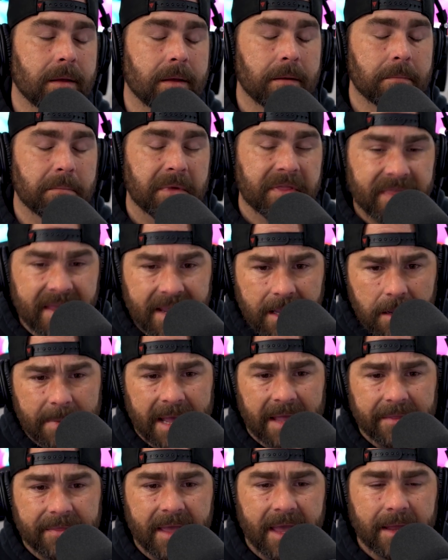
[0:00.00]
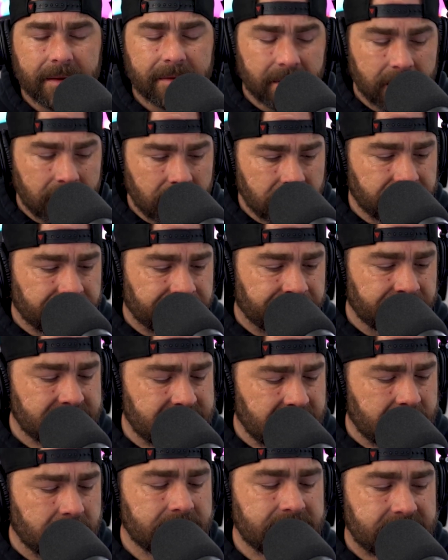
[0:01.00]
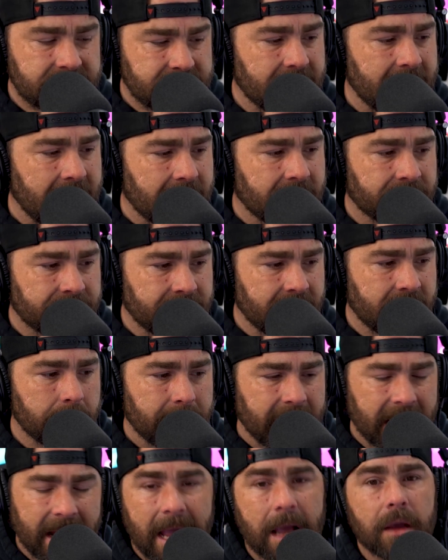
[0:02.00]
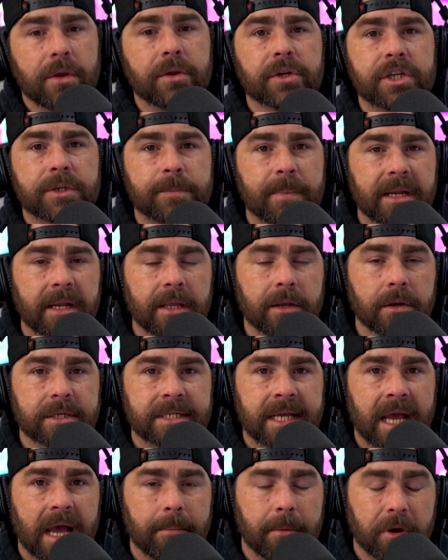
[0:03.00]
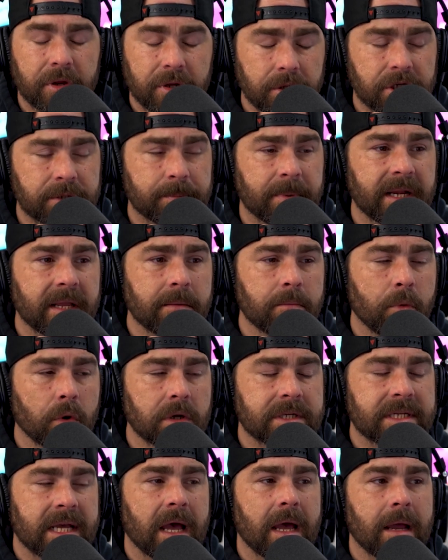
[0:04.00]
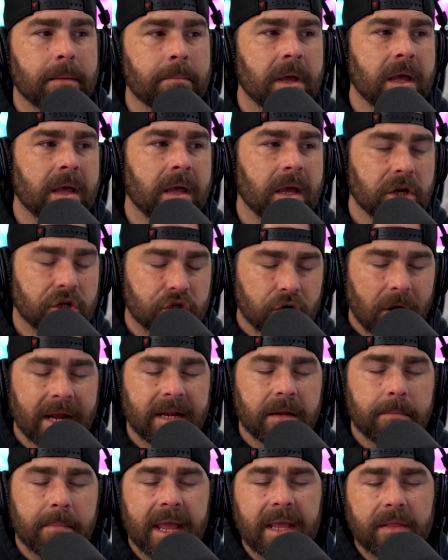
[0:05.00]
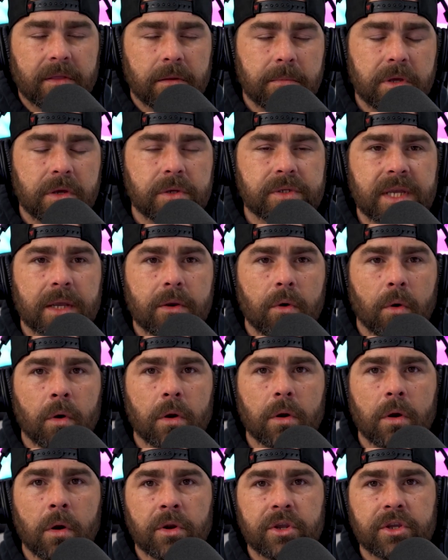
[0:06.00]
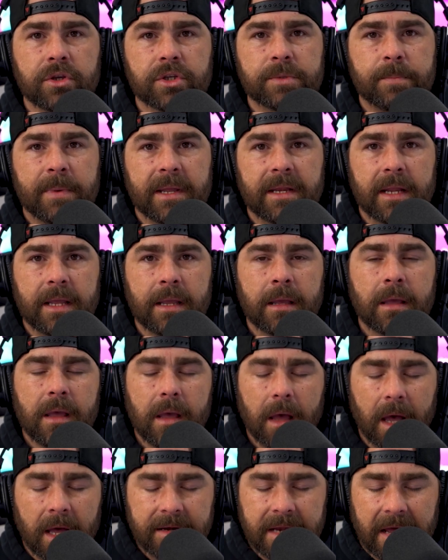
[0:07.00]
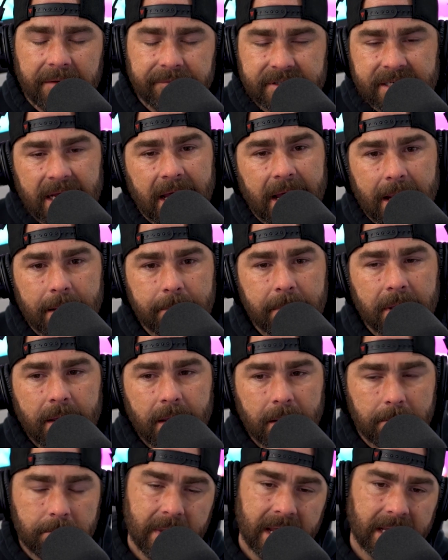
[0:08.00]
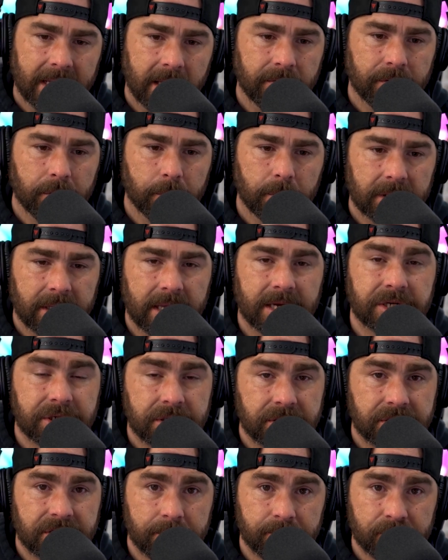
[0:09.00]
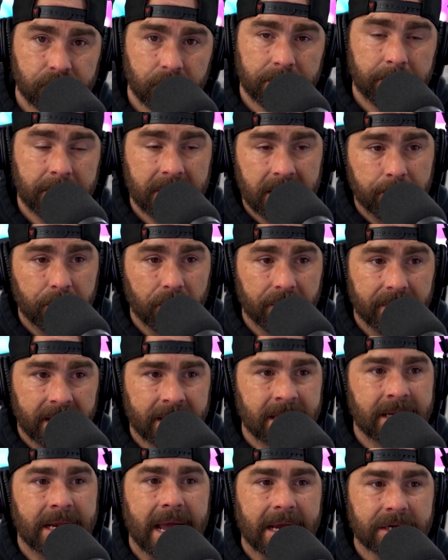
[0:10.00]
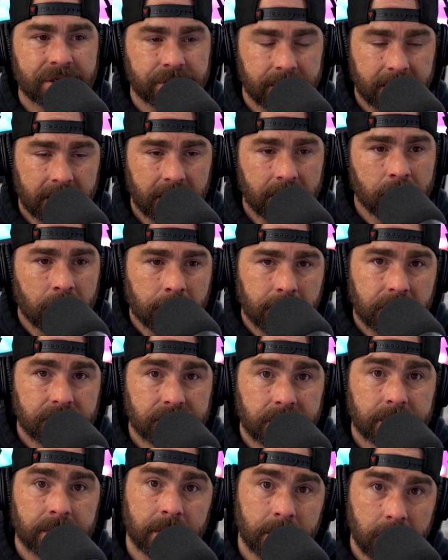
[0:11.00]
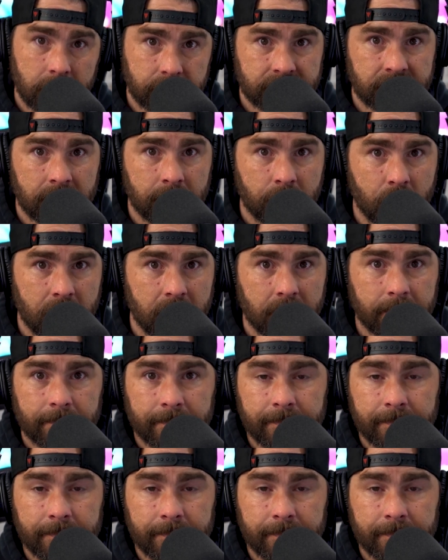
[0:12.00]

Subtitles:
But think about that. Physically sit down and think about how you're spending your time. Are you spending more time trying to make the music, or are you spending enough time making the relationships with people that can actually get your music to go somewhere?